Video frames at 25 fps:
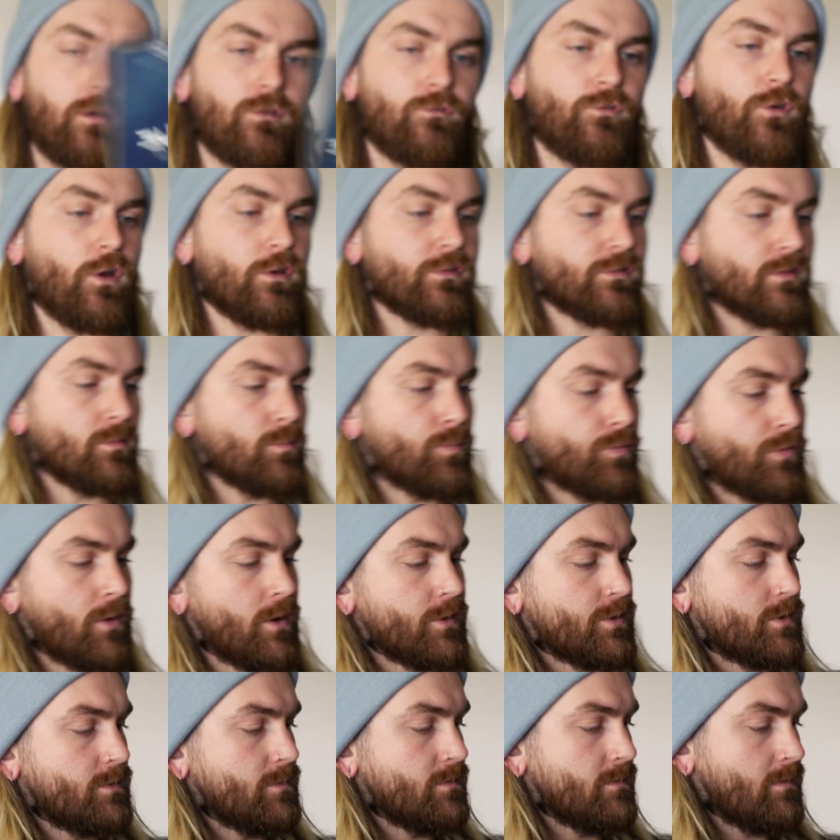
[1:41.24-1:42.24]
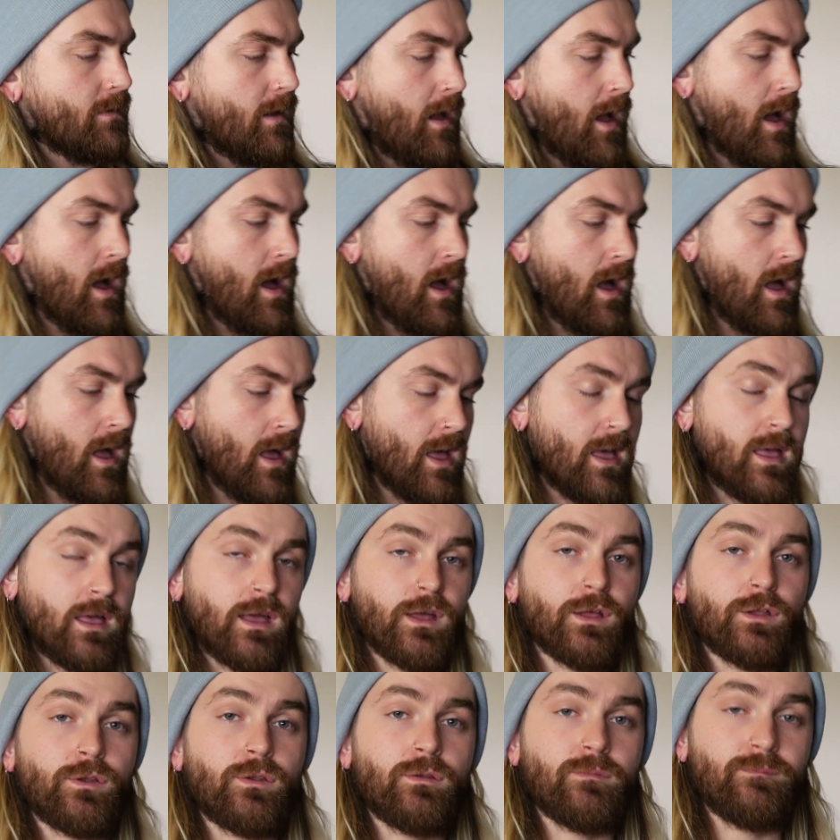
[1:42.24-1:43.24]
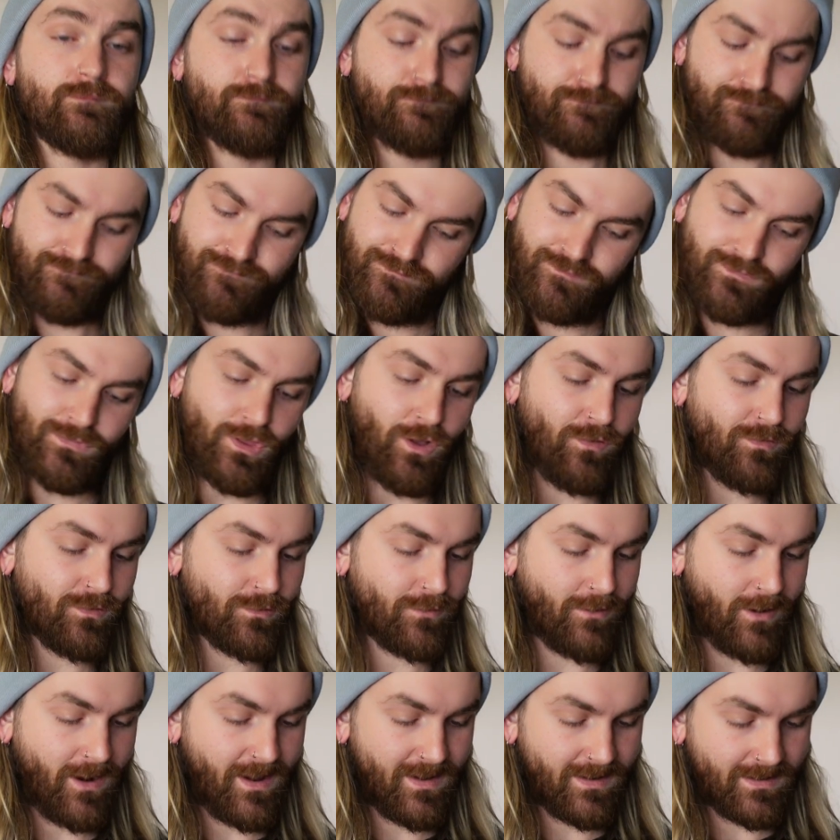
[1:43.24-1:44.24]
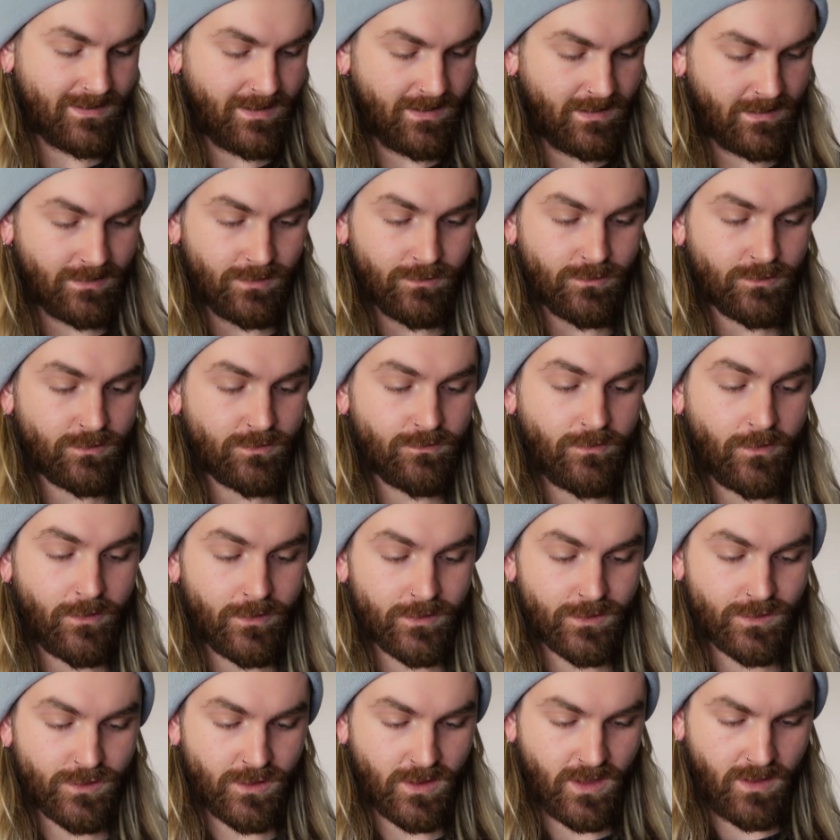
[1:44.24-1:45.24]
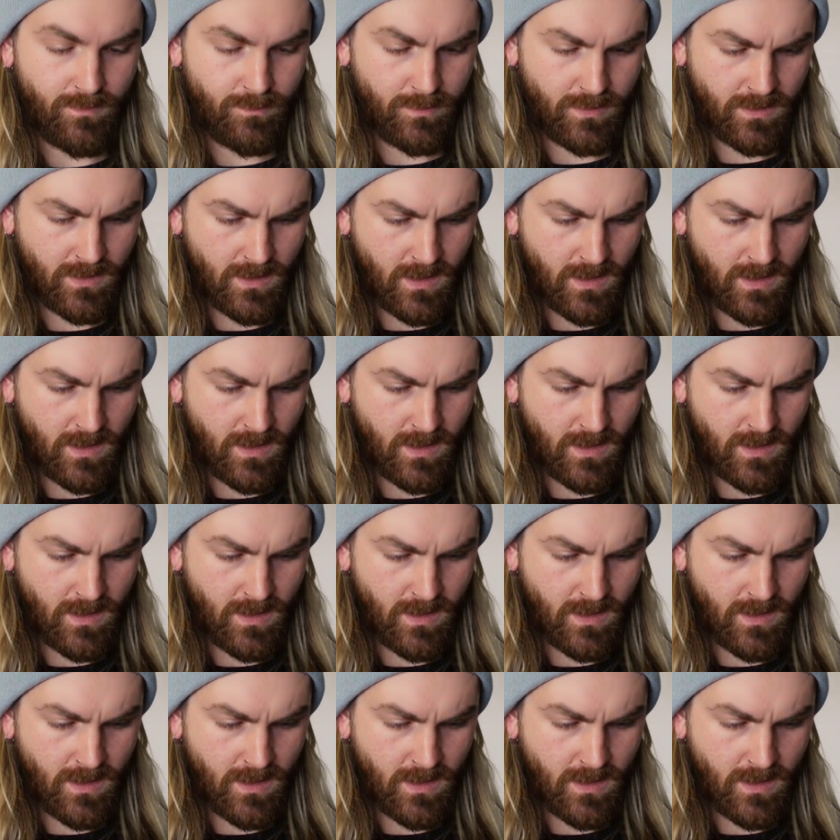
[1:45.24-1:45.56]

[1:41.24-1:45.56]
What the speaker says: First impressions are not great. It looks very cheap.